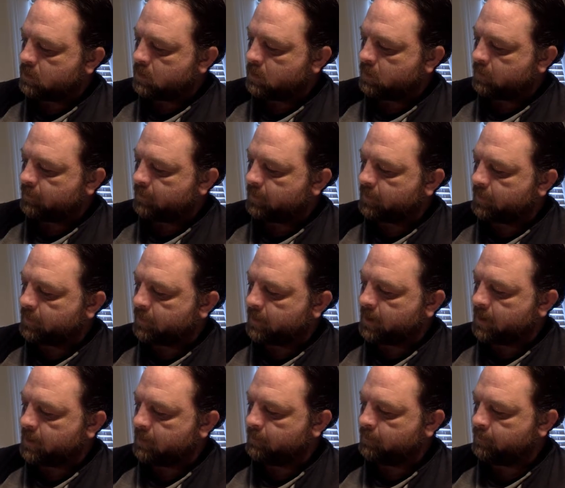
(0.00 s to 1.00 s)
over
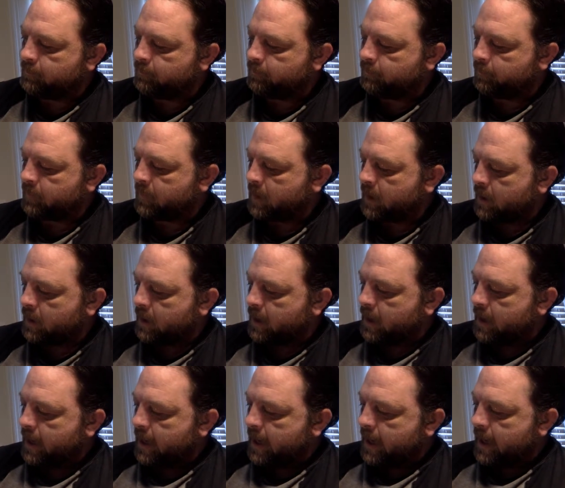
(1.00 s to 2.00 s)
3.
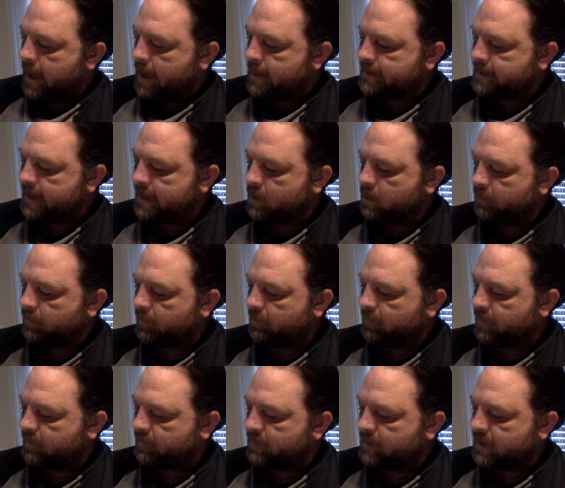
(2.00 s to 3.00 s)
And 10 over
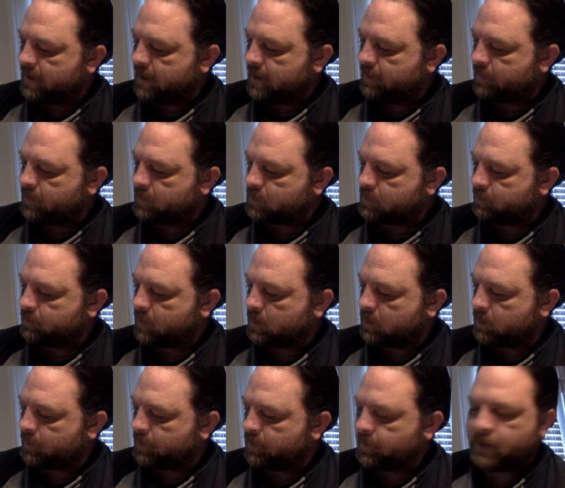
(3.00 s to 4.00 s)
15, those are
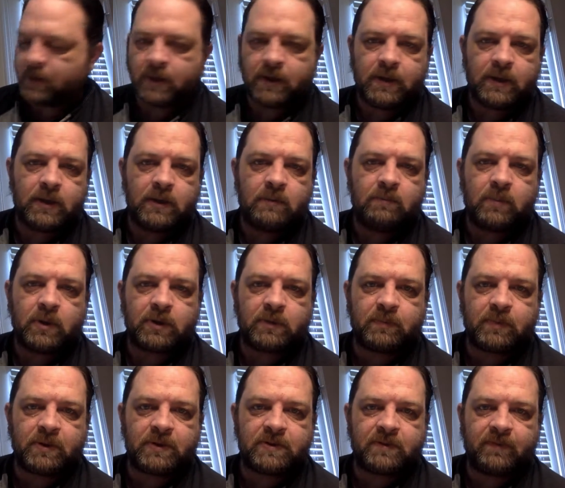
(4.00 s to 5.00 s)
both
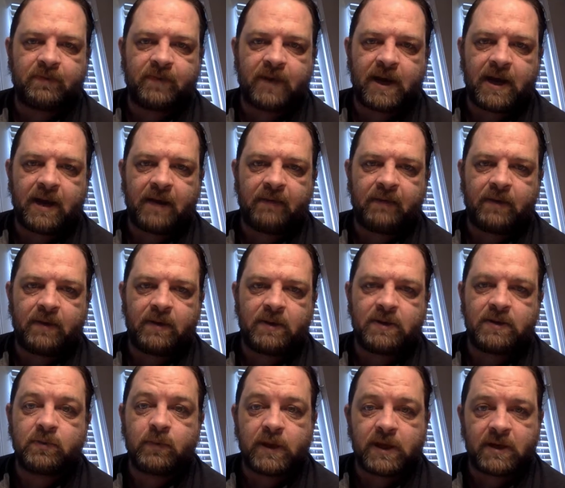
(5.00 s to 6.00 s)
multiples of 5.
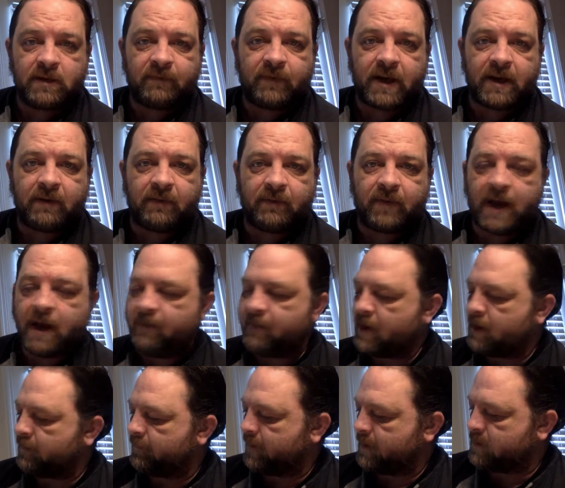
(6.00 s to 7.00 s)
So we can divide a 5
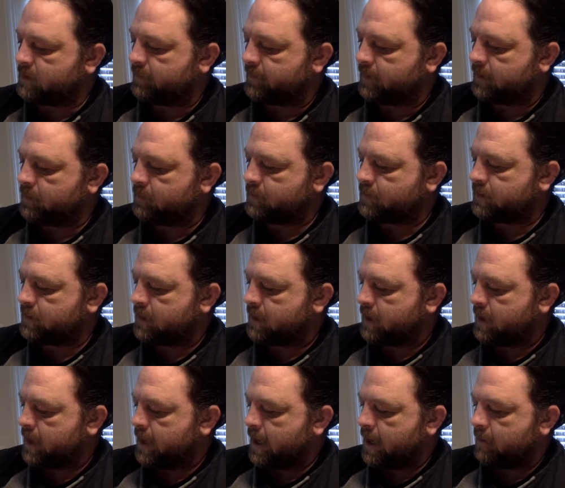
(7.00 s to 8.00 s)
out of each of those,
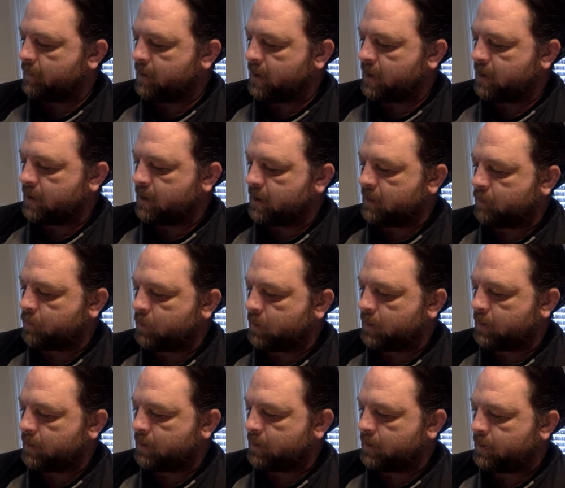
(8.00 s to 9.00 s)
and we end up
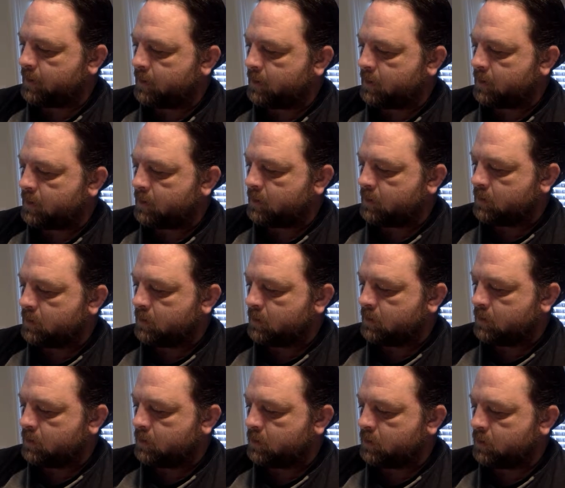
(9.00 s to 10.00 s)
with
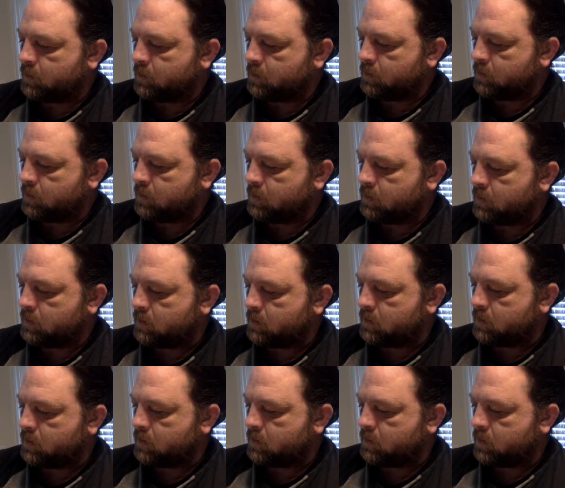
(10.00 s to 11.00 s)
2
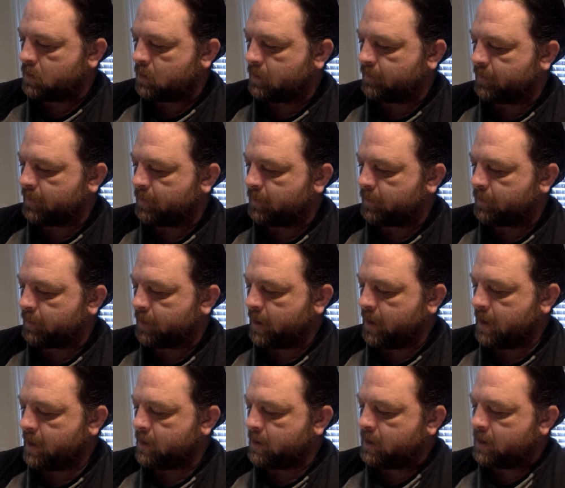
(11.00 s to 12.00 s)
over
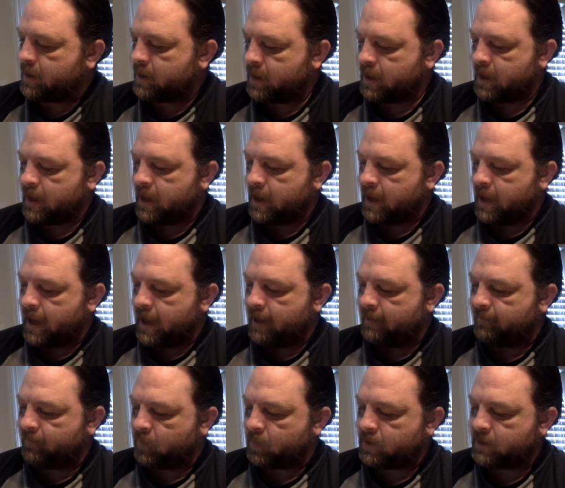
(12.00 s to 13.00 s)
3.
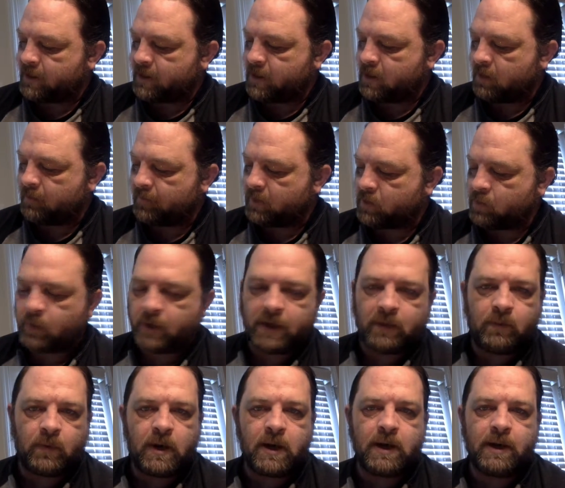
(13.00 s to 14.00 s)
And 14 over
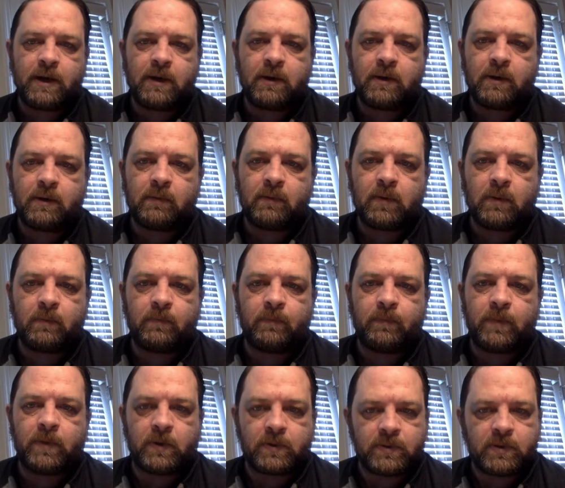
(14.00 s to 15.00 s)
21, well,
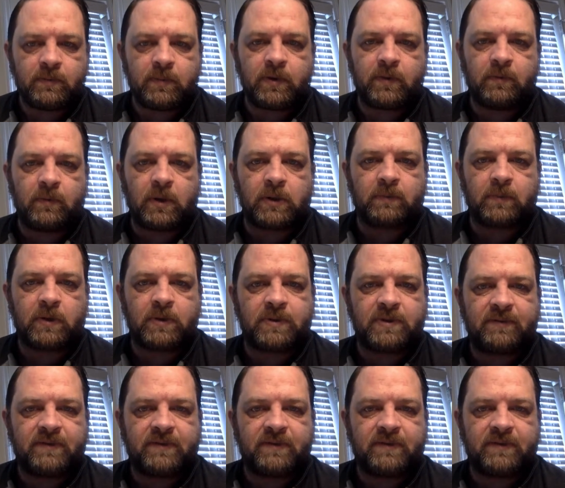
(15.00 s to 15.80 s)
those are both multiples